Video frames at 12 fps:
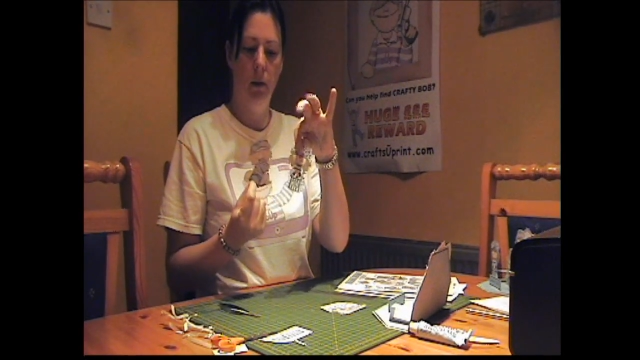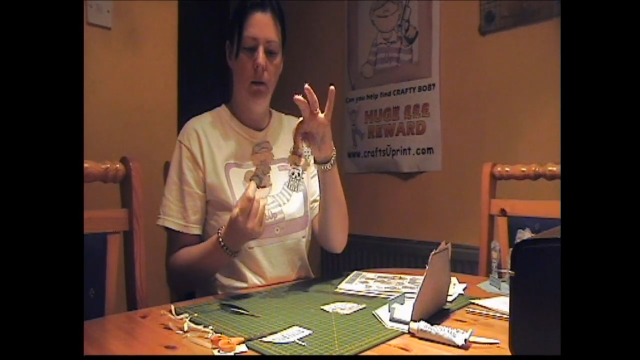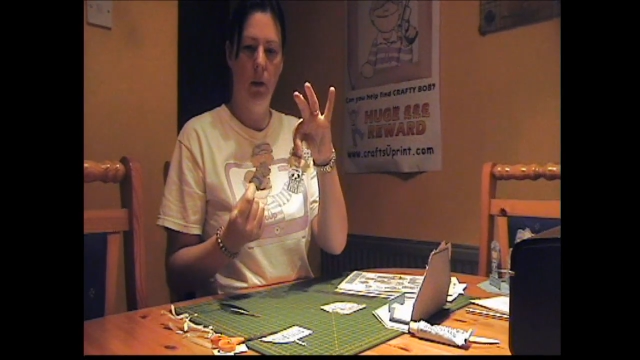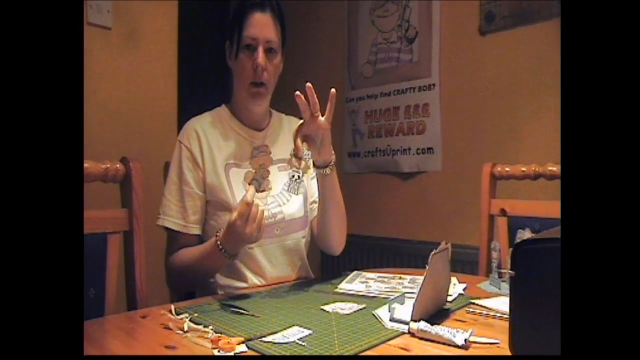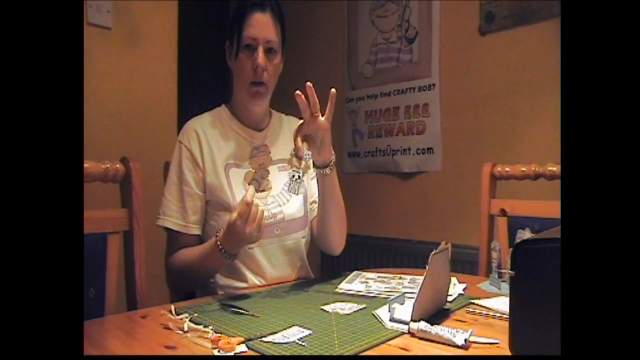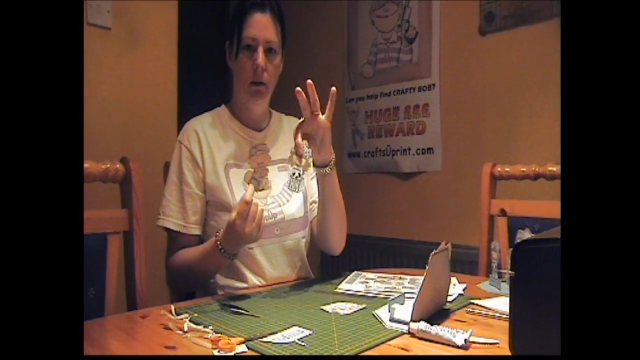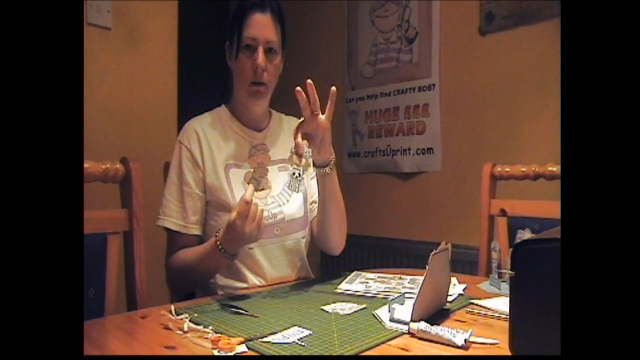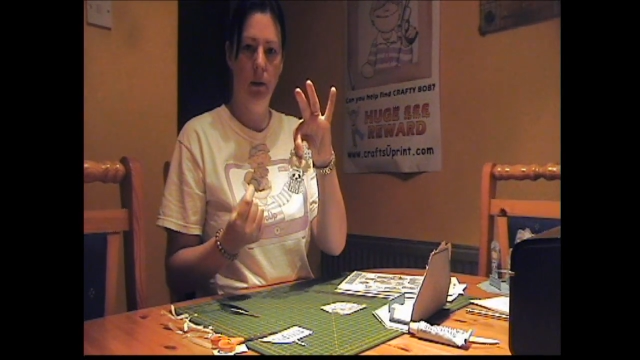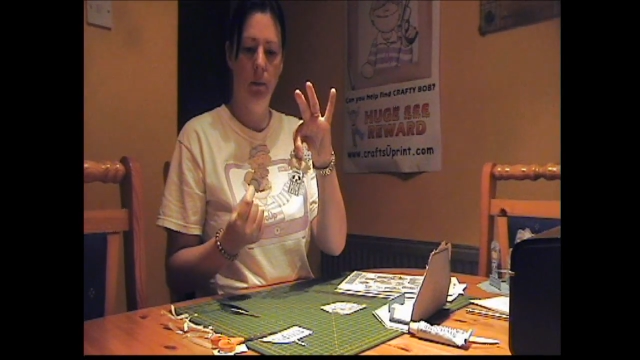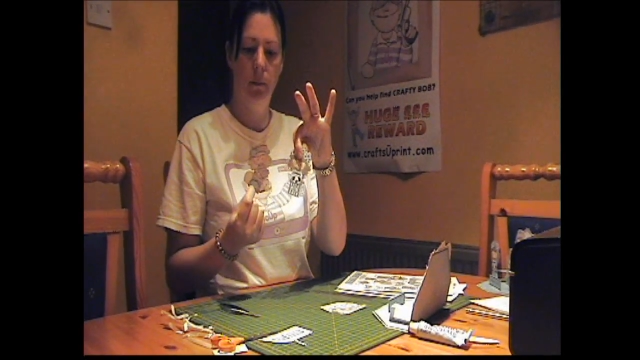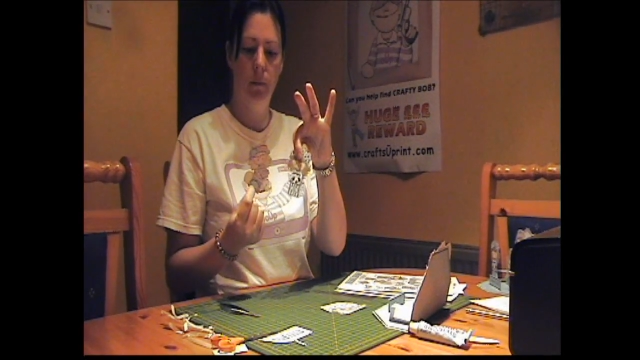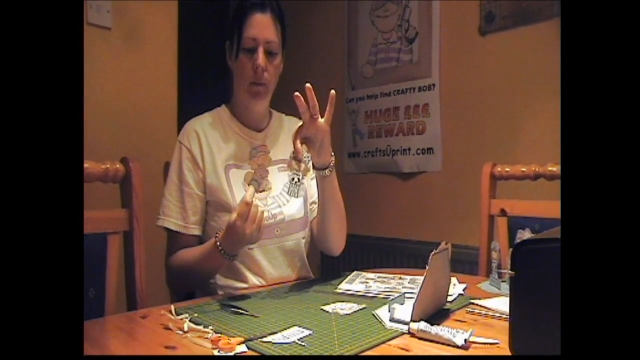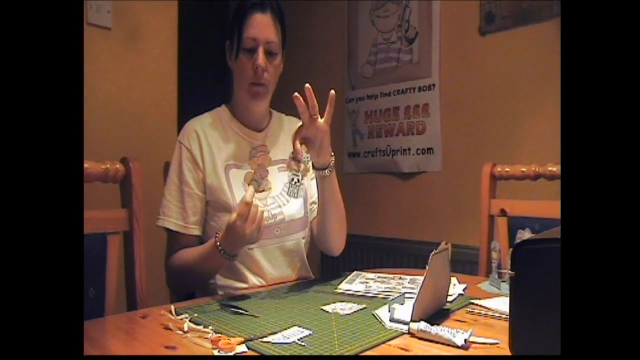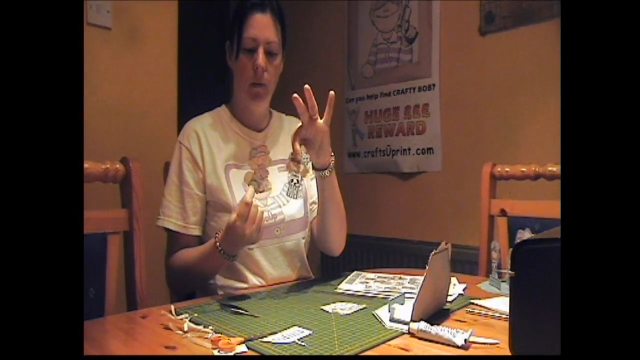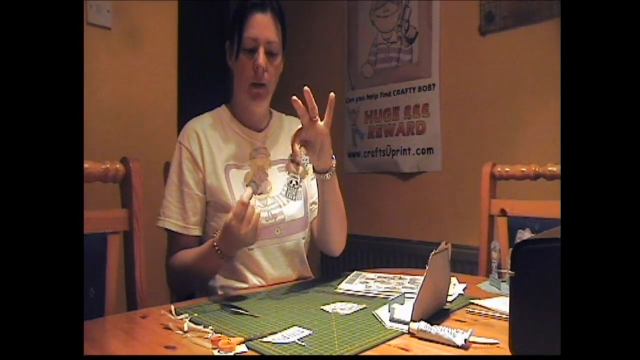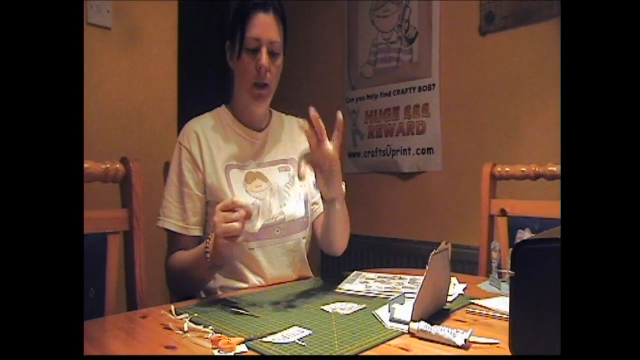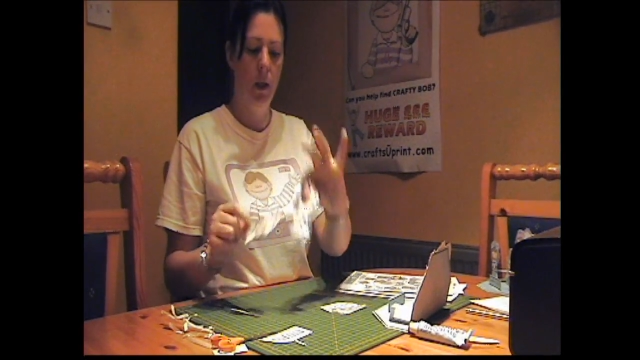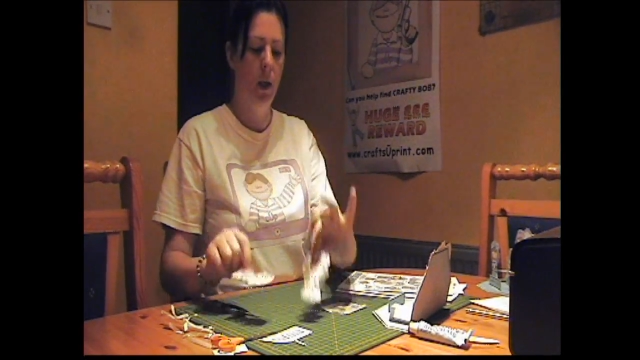little girls.
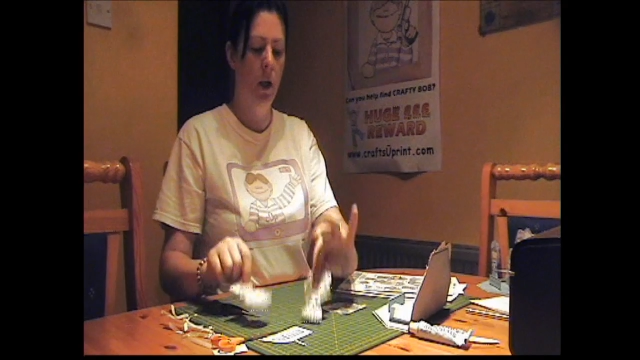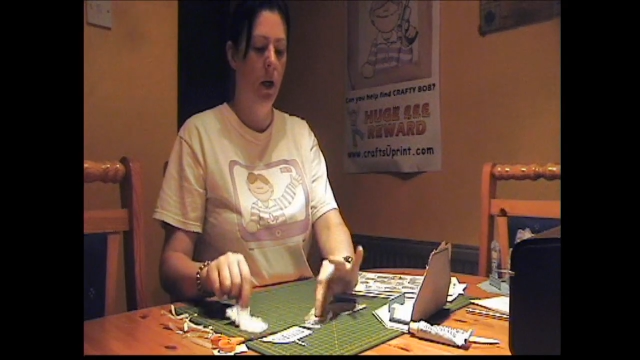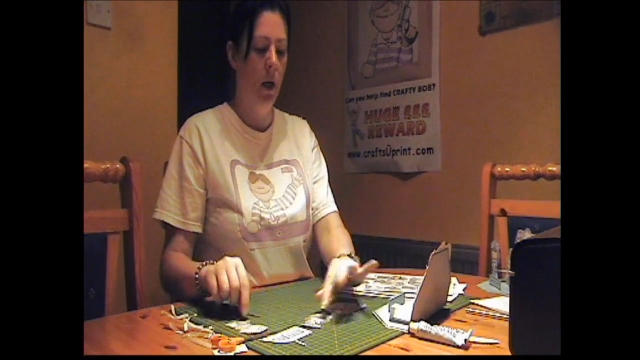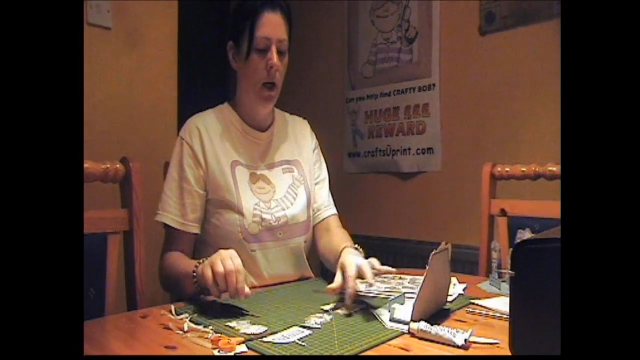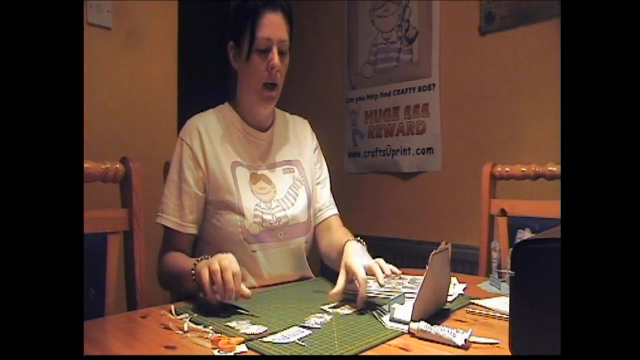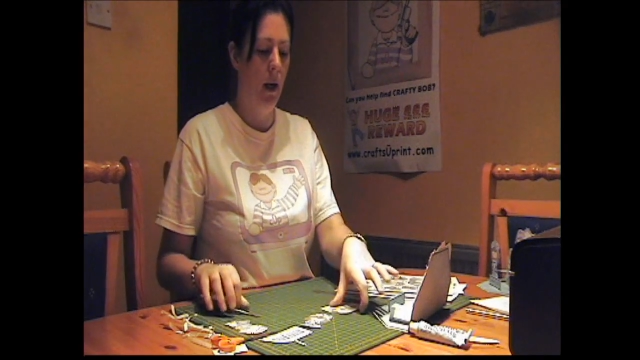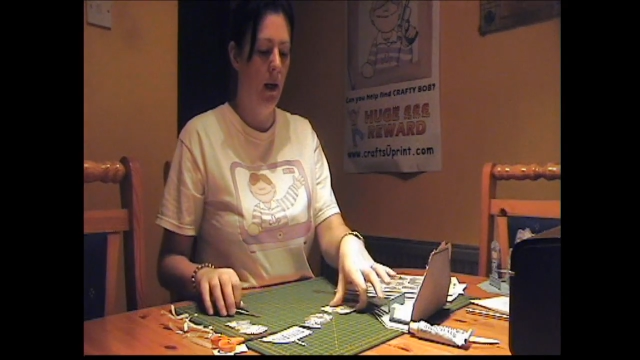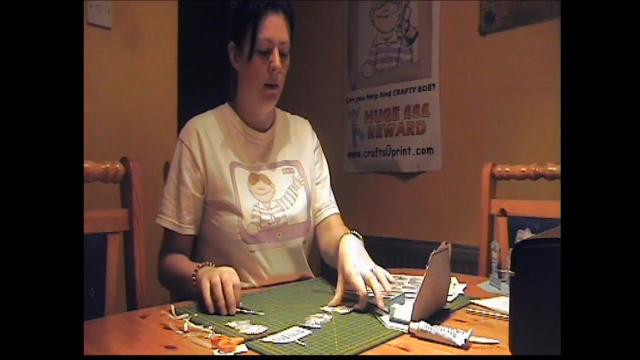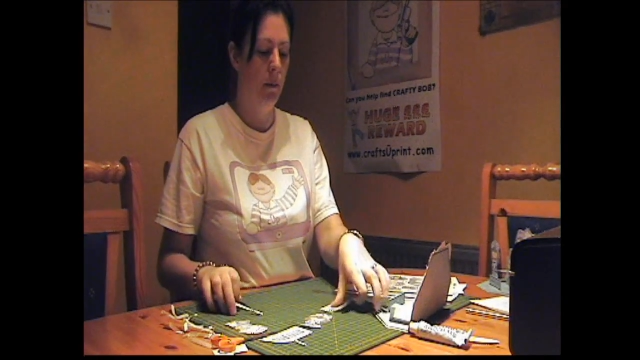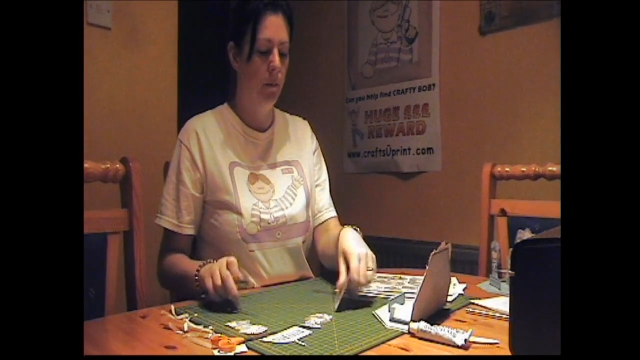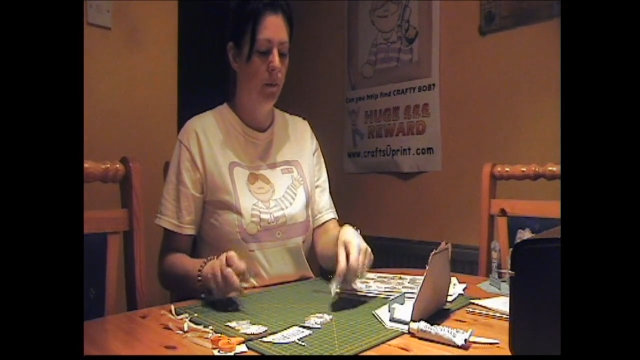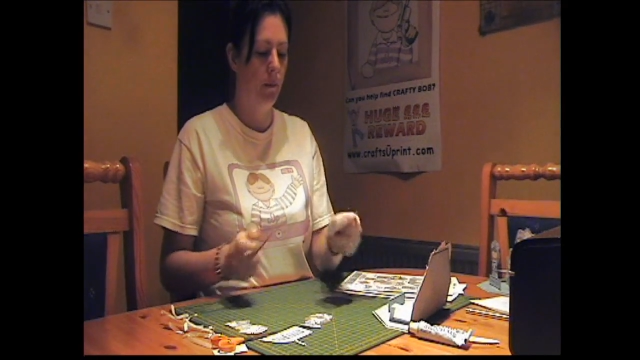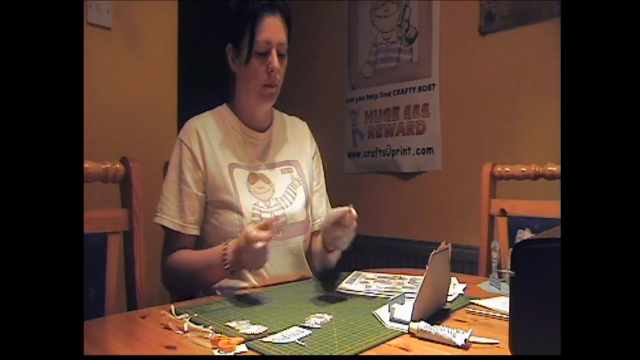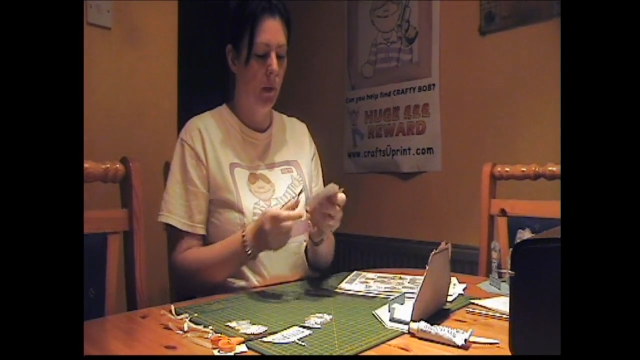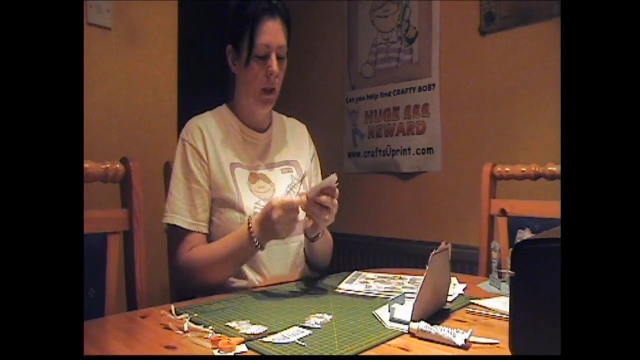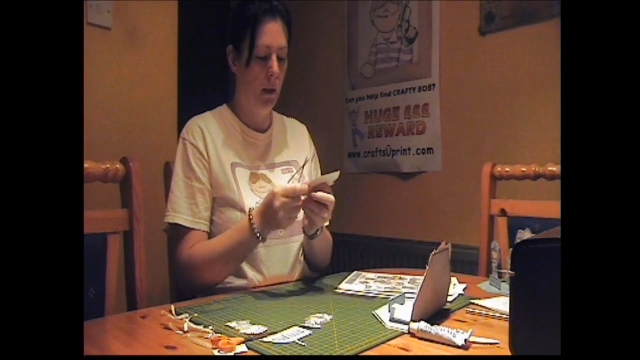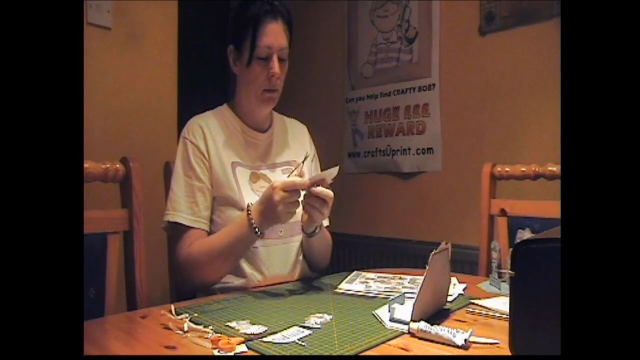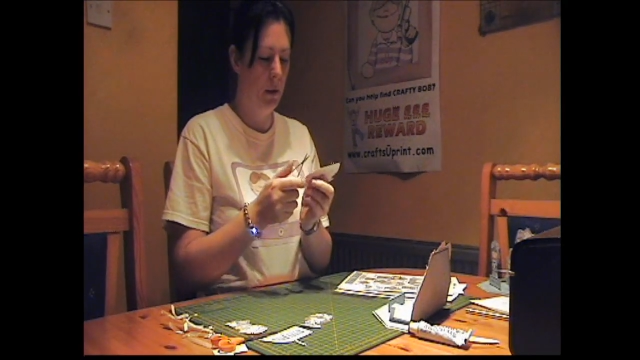I'm
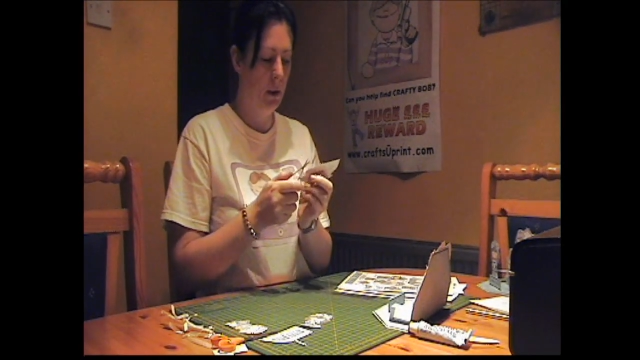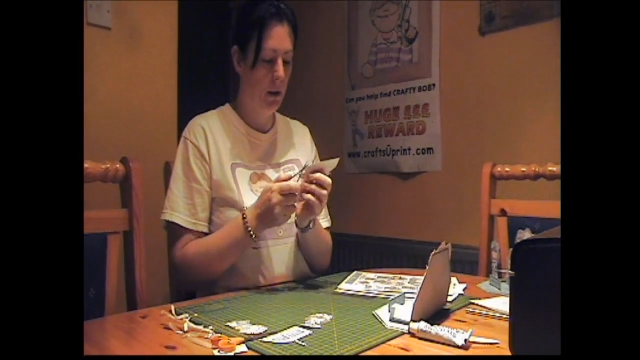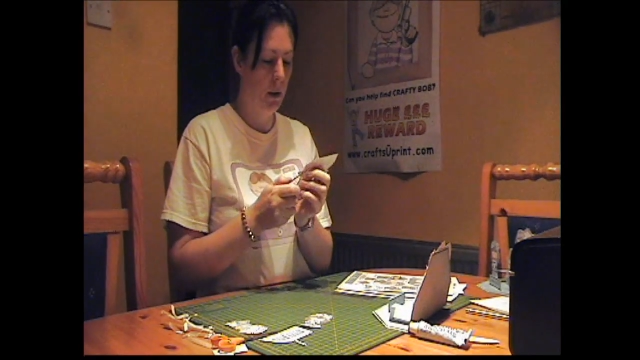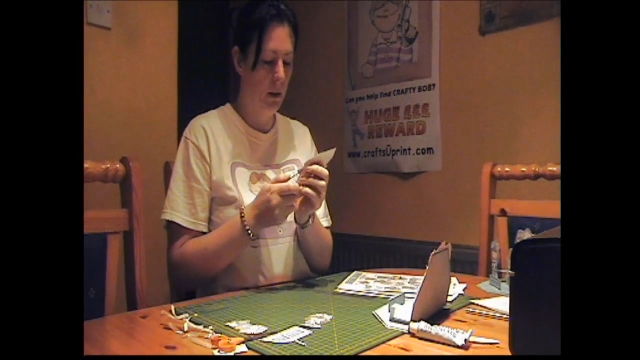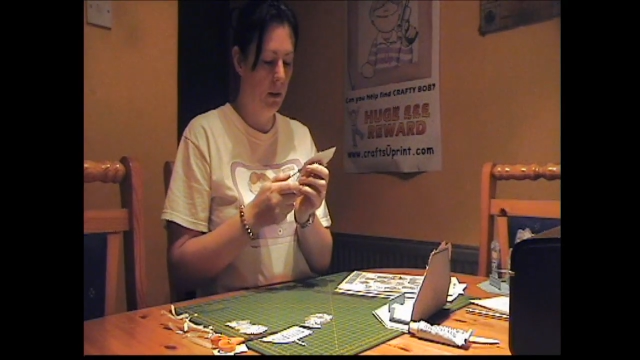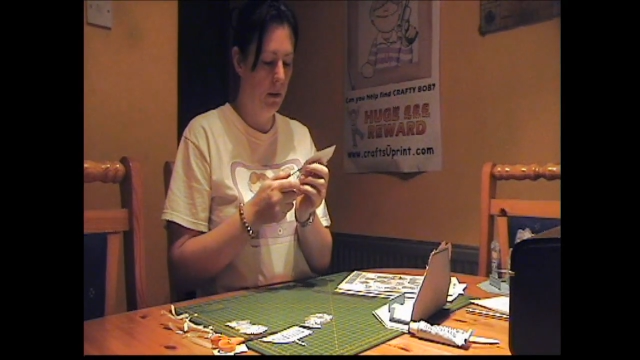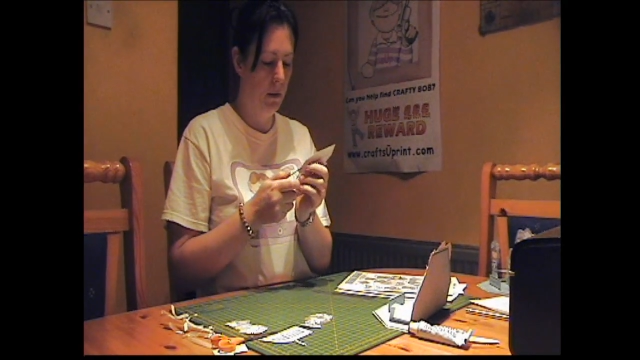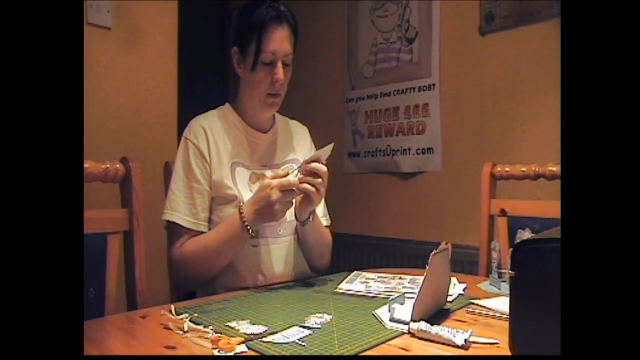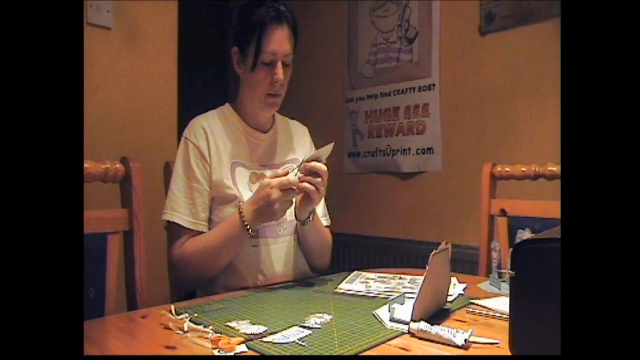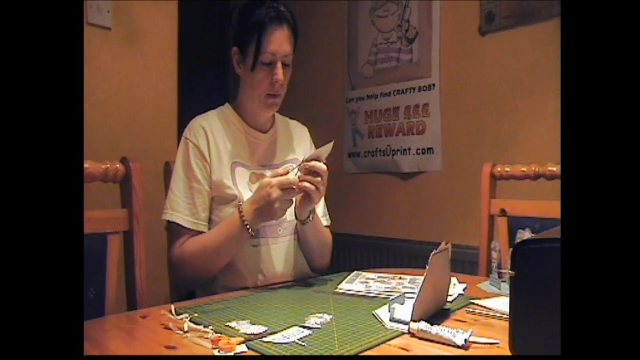just going to